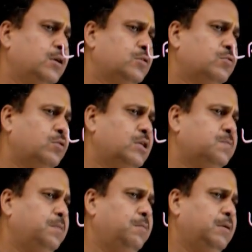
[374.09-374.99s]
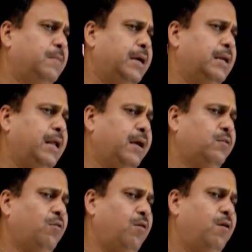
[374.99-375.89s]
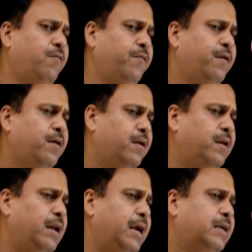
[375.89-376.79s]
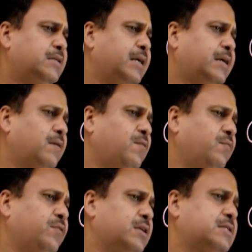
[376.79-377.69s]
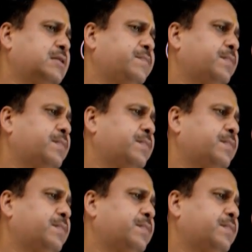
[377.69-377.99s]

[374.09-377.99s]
So this will be my length of latus rectum of this.